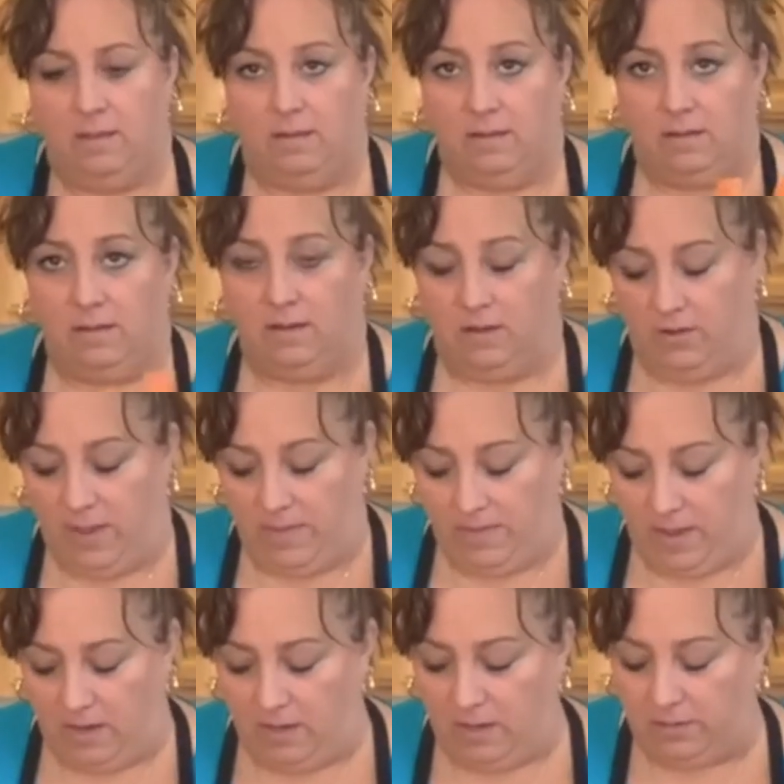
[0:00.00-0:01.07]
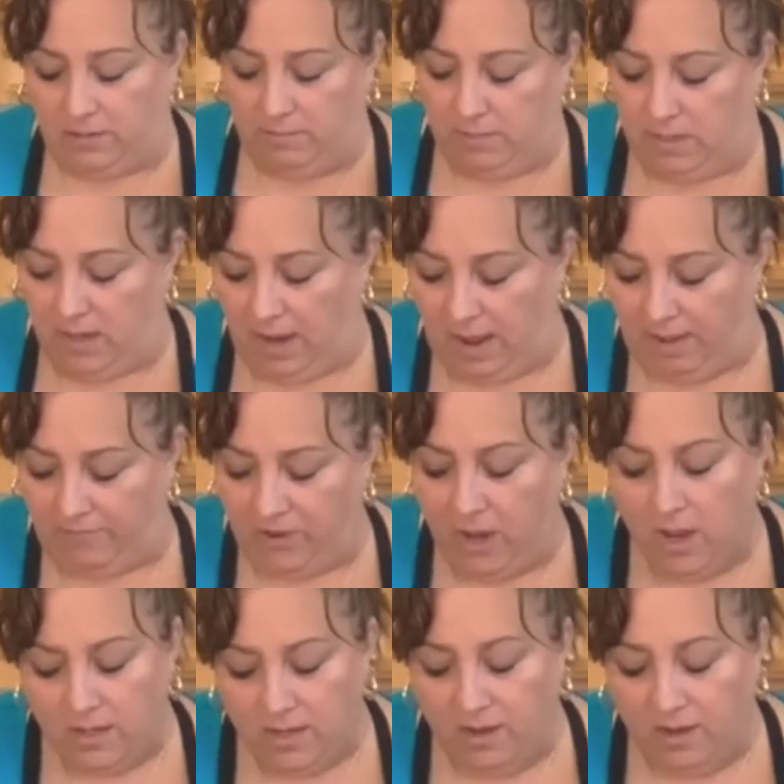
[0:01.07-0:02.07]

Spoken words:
and then cut them in half.